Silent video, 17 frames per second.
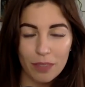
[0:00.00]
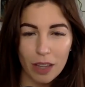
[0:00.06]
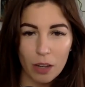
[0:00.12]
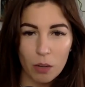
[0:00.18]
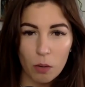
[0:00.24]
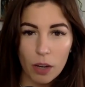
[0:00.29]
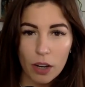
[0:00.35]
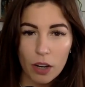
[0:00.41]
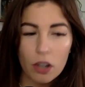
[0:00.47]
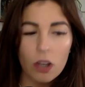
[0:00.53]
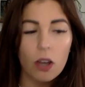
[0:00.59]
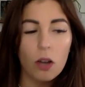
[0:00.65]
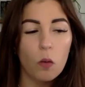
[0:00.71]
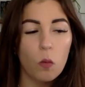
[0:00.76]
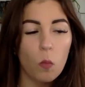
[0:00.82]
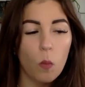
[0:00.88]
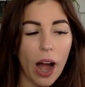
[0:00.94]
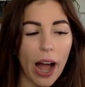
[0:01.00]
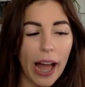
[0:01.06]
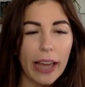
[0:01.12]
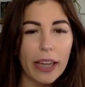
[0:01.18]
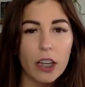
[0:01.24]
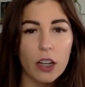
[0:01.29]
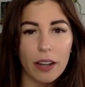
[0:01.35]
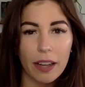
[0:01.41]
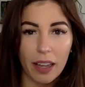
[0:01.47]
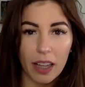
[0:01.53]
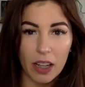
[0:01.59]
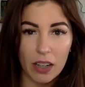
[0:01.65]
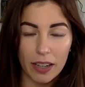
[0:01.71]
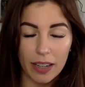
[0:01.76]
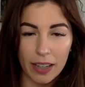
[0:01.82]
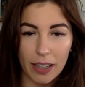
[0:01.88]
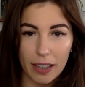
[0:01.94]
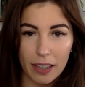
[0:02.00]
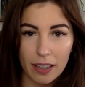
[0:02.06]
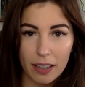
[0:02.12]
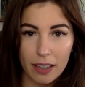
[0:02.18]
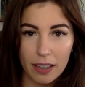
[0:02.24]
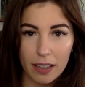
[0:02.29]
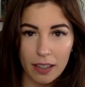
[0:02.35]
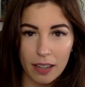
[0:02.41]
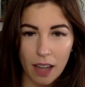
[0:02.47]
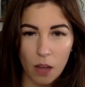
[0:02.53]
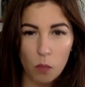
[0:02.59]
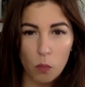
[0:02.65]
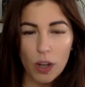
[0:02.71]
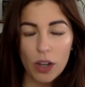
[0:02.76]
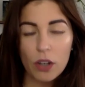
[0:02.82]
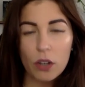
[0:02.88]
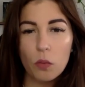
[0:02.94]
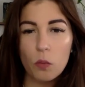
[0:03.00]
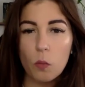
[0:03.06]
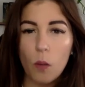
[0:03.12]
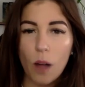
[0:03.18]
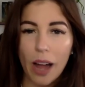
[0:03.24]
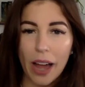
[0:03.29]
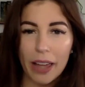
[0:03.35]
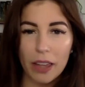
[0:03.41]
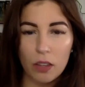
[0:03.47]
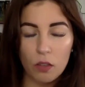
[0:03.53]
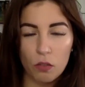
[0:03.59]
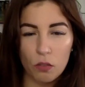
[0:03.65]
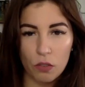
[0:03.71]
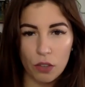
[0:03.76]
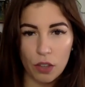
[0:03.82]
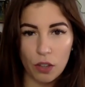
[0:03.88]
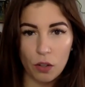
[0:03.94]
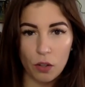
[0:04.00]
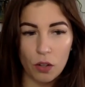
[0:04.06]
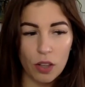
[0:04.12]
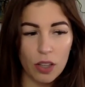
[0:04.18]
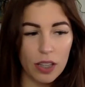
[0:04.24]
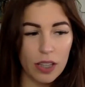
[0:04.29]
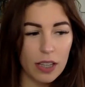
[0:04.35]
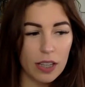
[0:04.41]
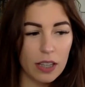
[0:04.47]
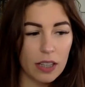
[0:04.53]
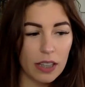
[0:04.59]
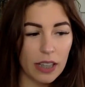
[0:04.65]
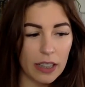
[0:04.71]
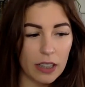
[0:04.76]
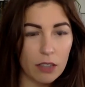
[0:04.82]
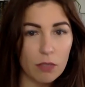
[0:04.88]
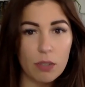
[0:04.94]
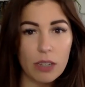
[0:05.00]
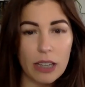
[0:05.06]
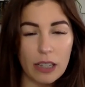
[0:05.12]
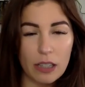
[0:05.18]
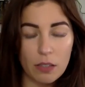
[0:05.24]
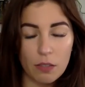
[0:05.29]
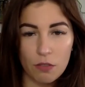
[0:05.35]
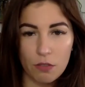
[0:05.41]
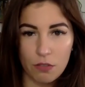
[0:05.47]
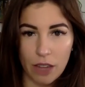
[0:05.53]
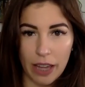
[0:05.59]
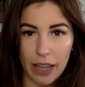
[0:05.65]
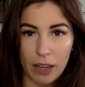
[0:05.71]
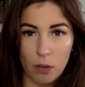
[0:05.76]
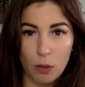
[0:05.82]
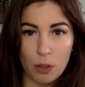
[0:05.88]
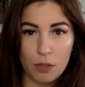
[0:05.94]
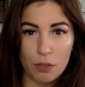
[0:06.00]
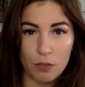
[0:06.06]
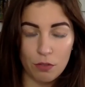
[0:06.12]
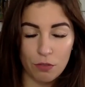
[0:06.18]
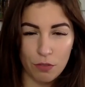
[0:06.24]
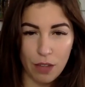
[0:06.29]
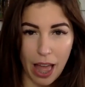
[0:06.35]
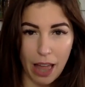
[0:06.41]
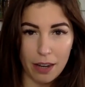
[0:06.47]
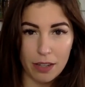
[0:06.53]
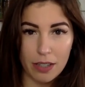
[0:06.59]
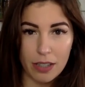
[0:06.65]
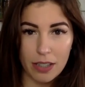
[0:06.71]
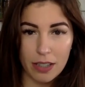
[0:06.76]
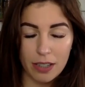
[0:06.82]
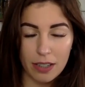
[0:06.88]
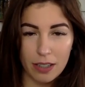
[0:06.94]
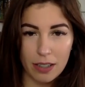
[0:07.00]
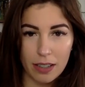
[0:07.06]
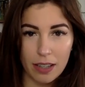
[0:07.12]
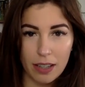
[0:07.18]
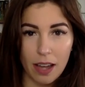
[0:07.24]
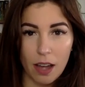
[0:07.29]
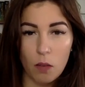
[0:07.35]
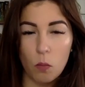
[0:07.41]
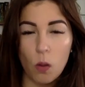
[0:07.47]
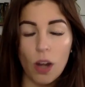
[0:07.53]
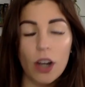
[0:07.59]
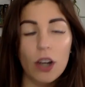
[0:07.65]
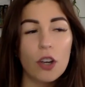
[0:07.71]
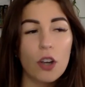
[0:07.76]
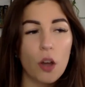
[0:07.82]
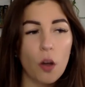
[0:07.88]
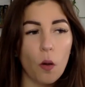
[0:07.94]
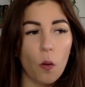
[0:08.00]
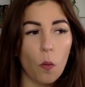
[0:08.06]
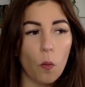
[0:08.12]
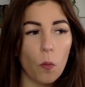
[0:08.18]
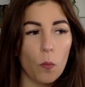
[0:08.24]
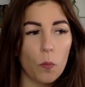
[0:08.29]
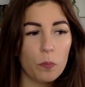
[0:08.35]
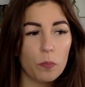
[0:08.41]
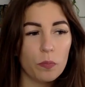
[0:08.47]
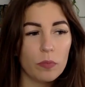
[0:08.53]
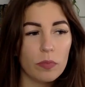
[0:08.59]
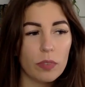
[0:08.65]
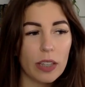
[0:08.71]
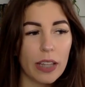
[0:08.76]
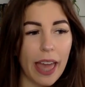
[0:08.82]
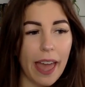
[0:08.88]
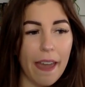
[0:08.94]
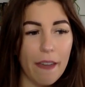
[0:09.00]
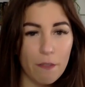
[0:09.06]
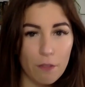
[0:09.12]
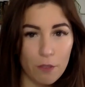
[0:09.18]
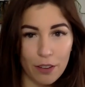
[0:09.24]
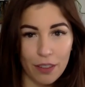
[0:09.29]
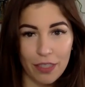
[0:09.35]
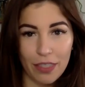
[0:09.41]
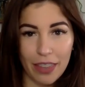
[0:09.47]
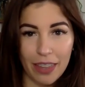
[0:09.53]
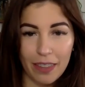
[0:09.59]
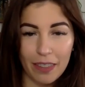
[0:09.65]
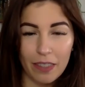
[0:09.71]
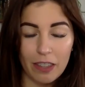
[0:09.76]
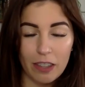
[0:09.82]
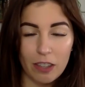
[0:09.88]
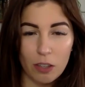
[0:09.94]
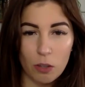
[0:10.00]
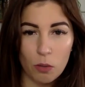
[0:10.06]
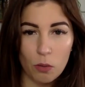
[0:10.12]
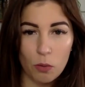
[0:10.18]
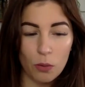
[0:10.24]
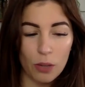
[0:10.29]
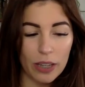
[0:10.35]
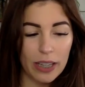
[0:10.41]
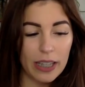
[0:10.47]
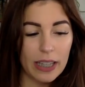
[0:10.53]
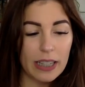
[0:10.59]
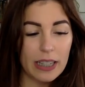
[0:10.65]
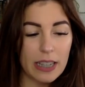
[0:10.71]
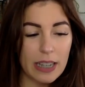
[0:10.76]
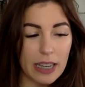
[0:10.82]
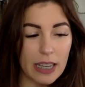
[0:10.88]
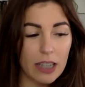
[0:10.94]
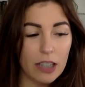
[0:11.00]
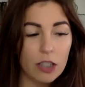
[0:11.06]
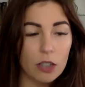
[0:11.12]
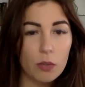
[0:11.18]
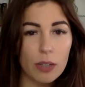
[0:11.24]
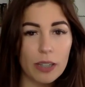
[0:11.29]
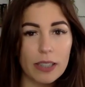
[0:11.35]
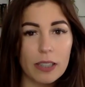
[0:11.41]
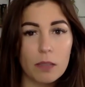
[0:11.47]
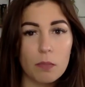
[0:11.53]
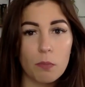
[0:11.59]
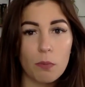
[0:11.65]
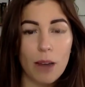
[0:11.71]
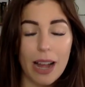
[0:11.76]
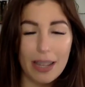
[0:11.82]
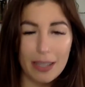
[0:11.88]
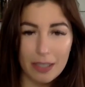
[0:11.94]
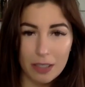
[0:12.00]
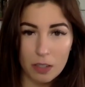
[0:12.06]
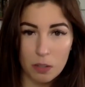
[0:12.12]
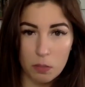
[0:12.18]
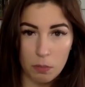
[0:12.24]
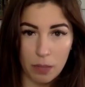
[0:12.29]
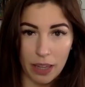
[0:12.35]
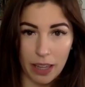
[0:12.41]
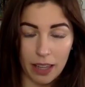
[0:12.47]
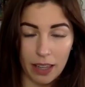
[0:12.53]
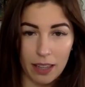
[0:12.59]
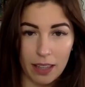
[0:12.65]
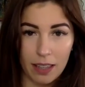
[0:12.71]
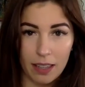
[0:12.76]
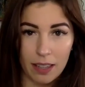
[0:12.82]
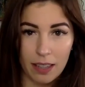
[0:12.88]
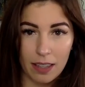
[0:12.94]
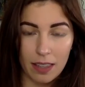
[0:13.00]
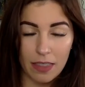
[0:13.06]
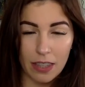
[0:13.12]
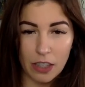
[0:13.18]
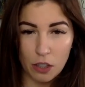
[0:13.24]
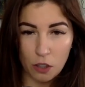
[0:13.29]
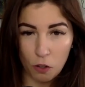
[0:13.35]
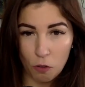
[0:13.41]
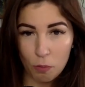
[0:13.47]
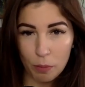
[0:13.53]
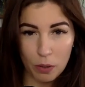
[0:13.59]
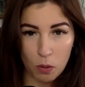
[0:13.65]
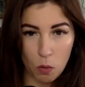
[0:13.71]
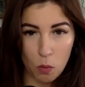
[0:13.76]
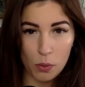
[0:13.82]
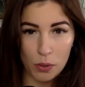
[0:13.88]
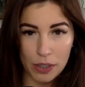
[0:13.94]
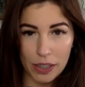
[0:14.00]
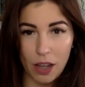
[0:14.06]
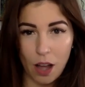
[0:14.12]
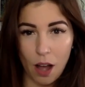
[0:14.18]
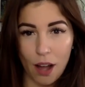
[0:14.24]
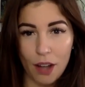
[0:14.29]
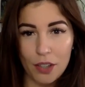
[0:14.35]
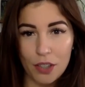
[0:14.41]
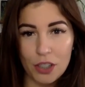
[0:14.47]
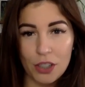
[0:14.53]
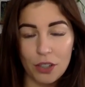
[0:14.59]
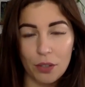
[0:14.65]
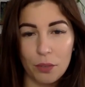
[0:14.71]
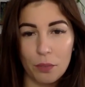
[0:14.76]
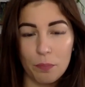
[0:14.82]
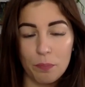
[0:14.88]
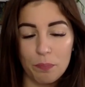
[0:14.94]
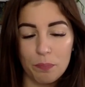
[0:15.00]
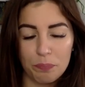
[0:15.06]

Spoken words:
I want to know why you're angry. I want to know why you feel like you need to fight or defend. I want to know everything that you need to express to me that you've been holding on to,